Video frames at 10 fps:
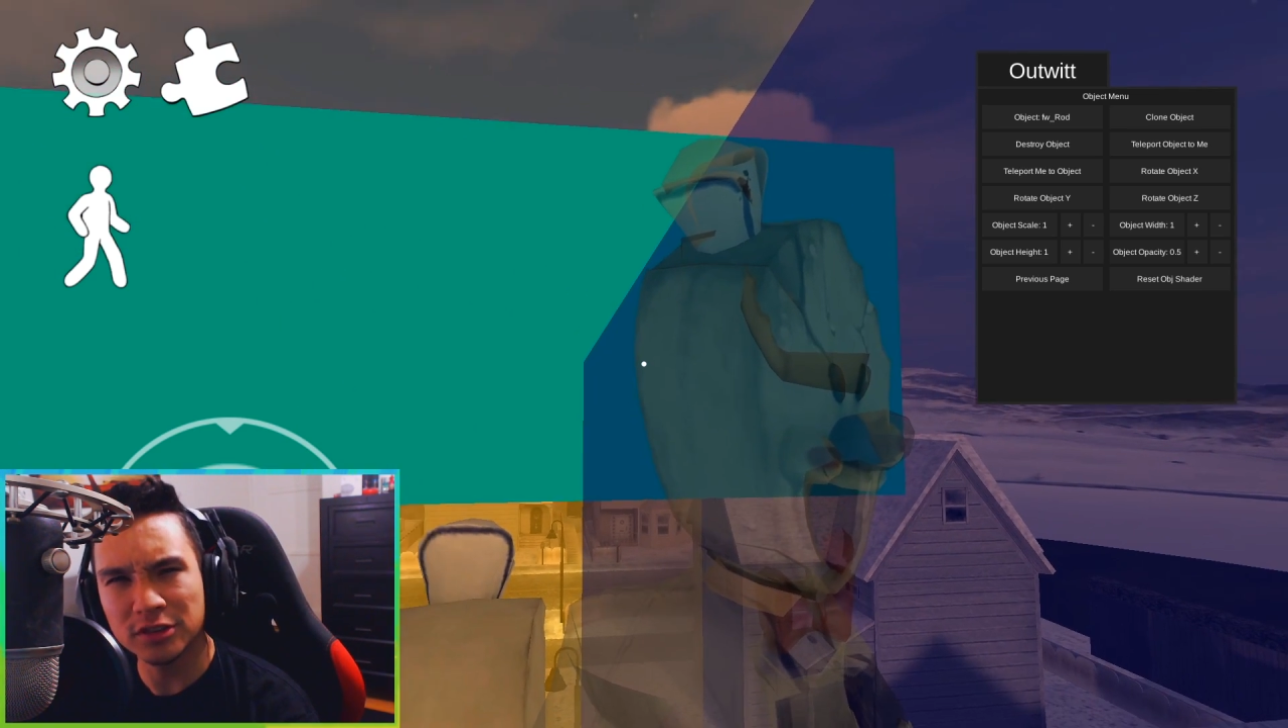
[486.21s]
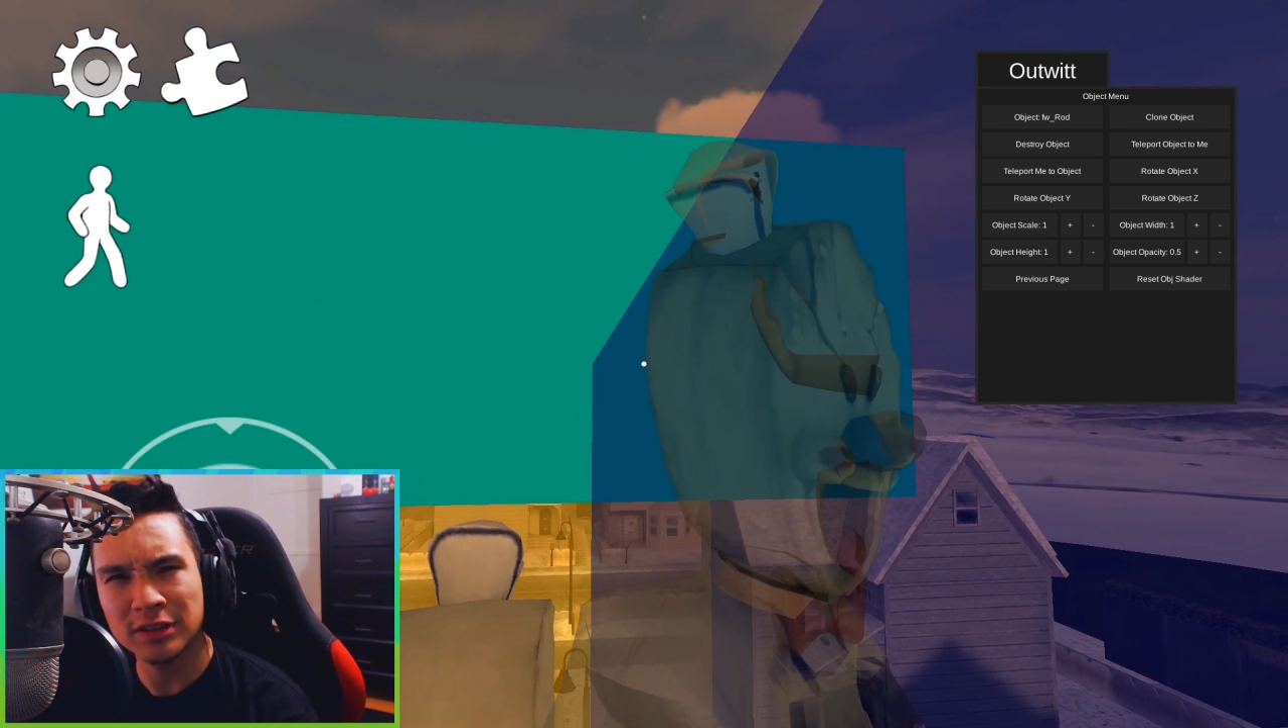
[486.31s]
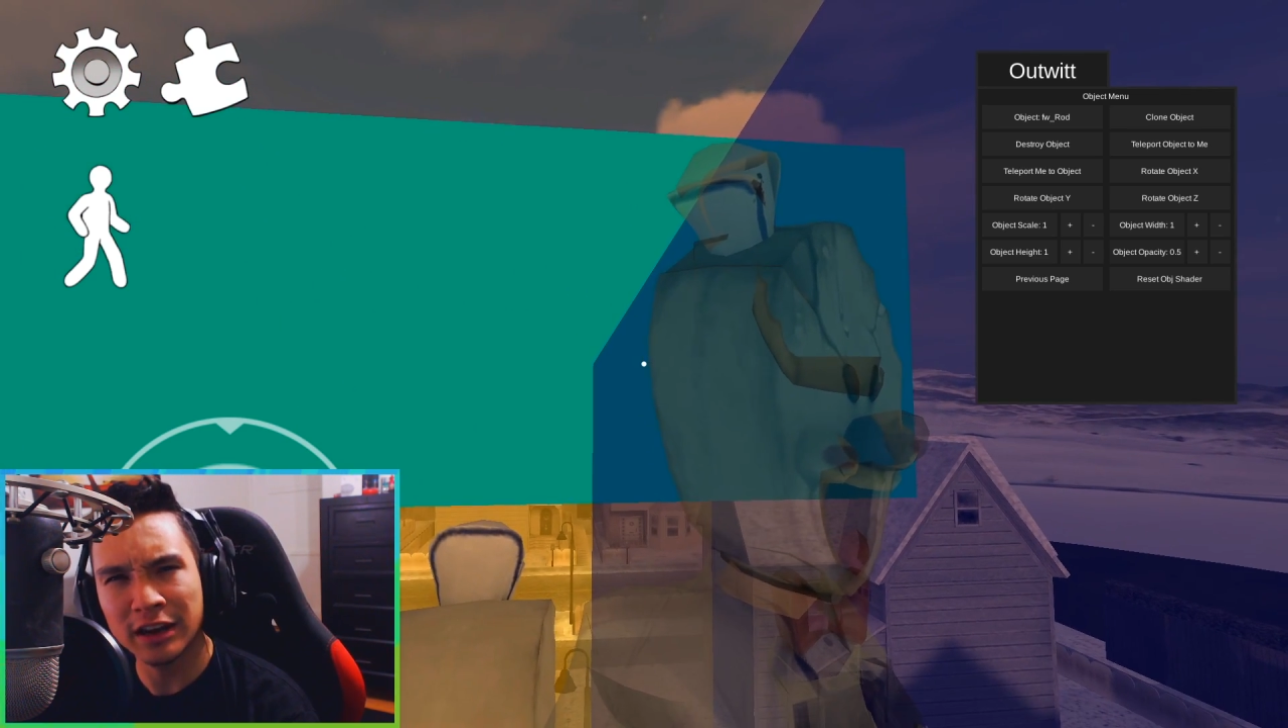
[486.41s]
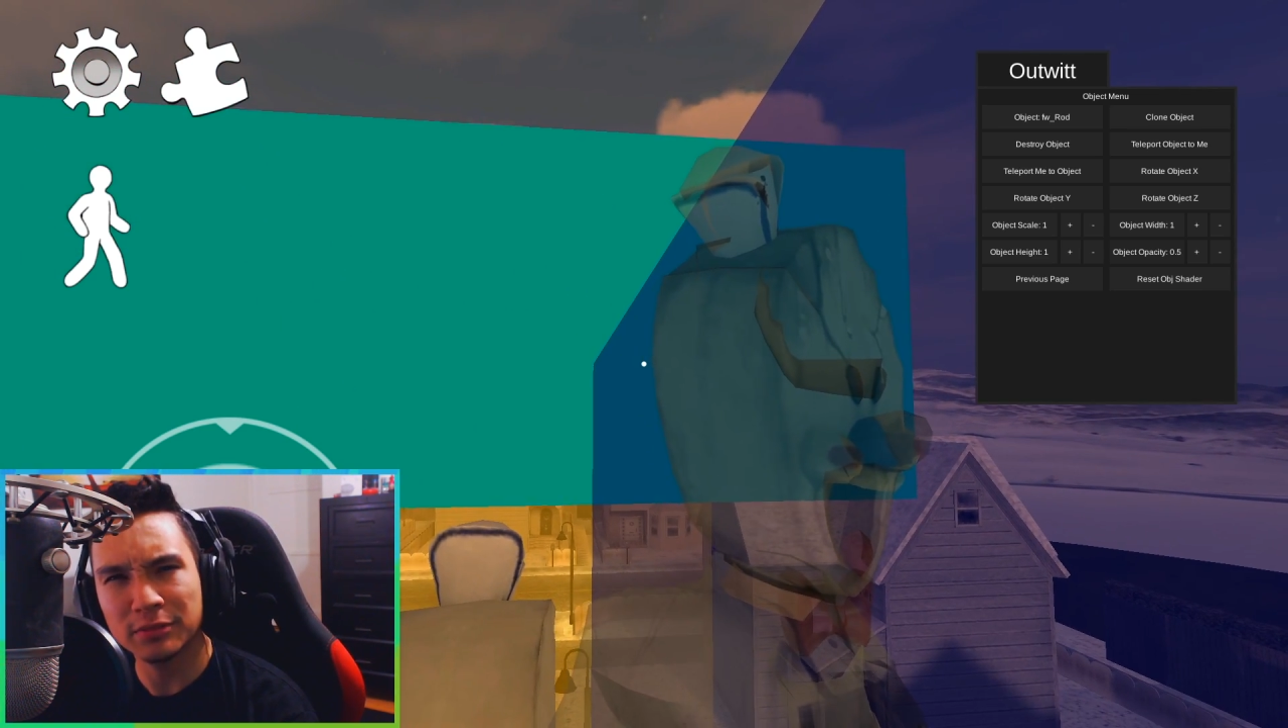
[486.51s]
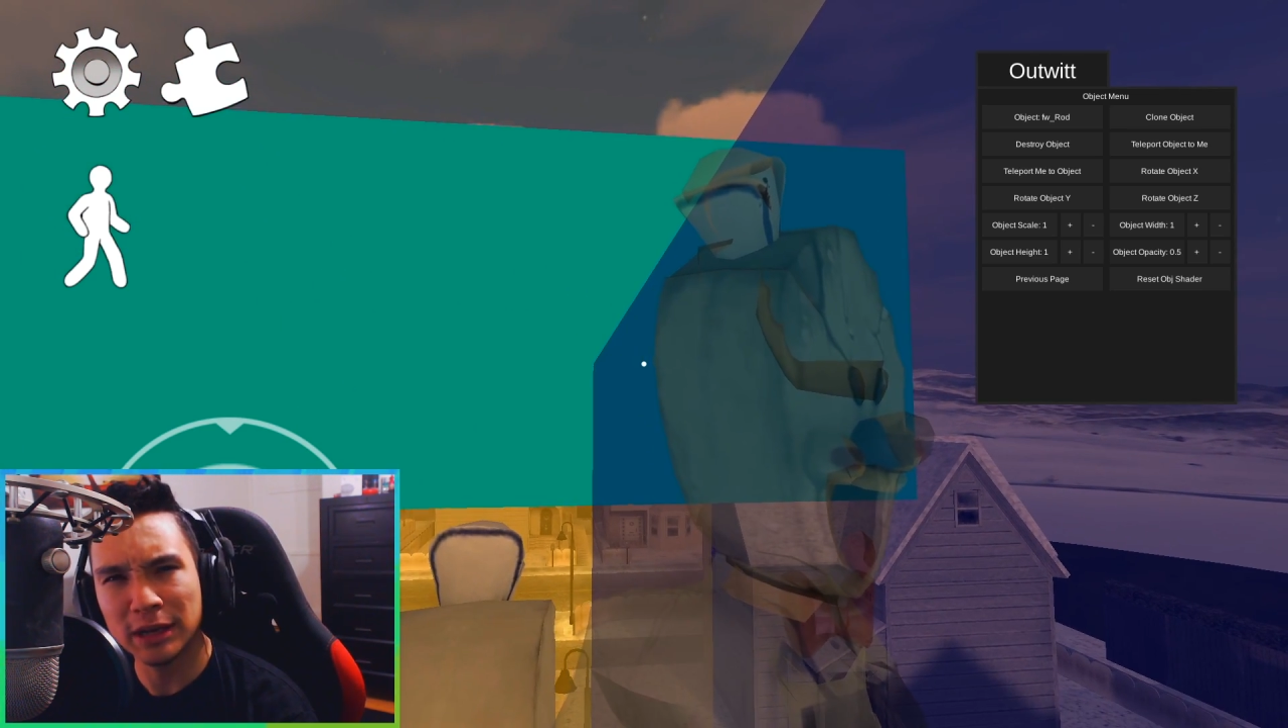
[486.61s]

of you that have